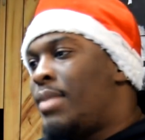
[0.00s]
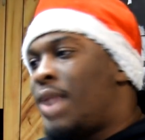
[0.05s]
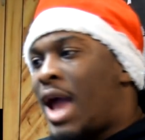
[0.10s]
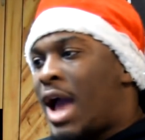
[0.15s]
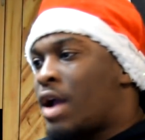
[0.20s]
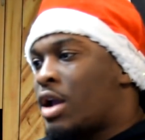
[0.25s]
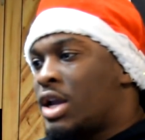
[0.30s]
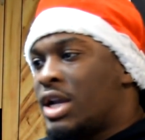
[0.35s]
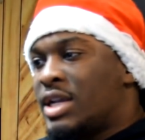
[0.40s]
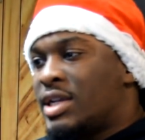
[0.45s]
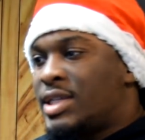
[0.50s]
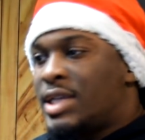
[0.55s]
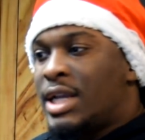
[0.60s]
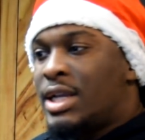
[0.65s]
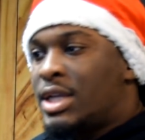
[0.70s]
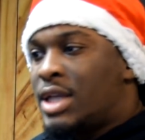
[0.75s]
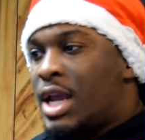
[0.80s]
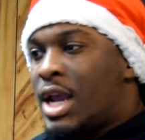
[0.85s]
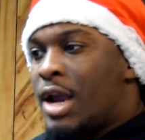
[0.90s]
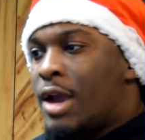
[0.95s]
I'm not gonna
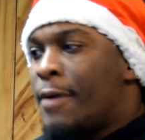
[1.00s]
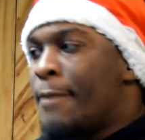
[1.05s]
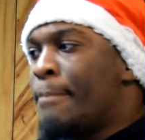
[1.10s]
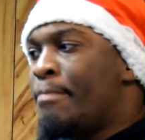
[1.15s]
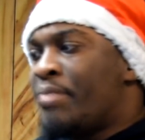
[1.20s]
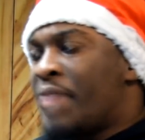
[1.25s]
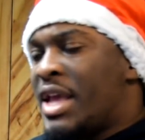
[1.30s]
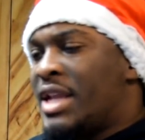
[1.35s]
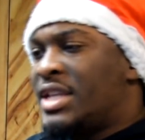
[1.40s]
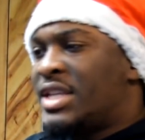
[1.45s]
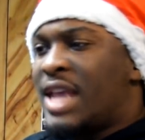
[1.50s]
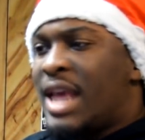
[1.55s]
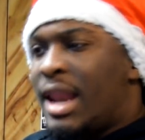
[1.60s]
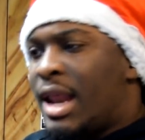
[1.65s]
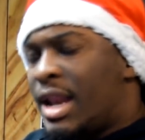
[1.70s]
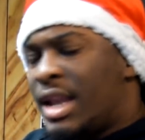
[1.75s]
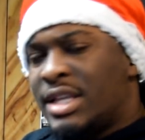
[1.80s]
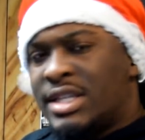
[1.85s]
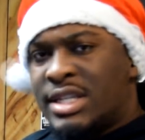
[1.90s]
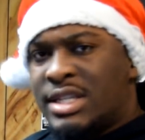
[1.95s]
sit there and
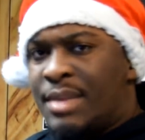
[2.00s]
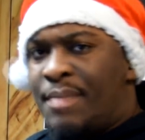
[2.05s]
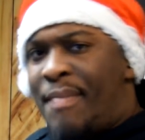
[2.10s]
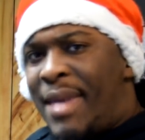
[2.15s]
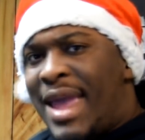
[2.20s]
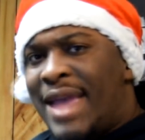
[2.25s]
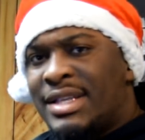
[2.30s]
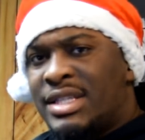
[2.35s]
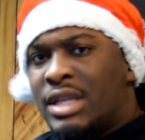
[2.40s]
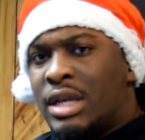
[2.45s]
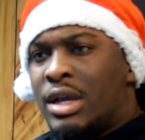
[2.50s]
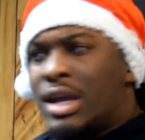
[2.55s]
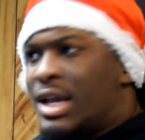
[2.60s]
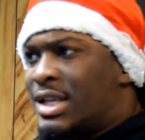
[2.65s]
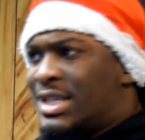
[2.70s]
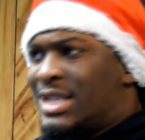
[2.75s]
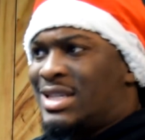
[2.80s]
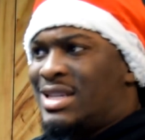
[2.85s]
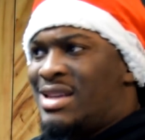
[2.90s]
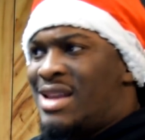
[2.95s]
say that this is
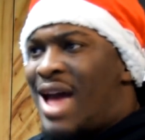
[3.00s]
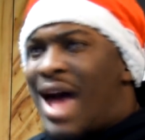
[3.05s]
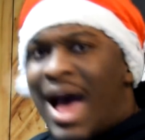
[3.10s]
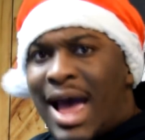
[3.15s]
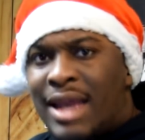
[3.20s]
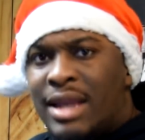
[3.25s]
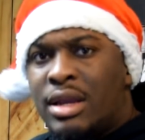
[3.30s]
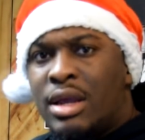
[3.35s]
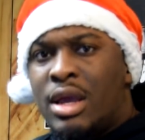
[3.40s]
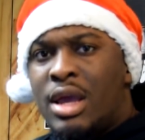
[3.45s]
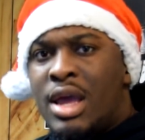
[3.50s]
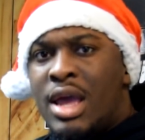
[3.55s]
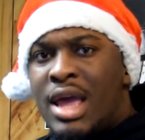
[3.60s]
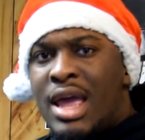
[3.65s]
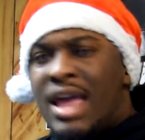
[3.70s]
amazing, because it's not.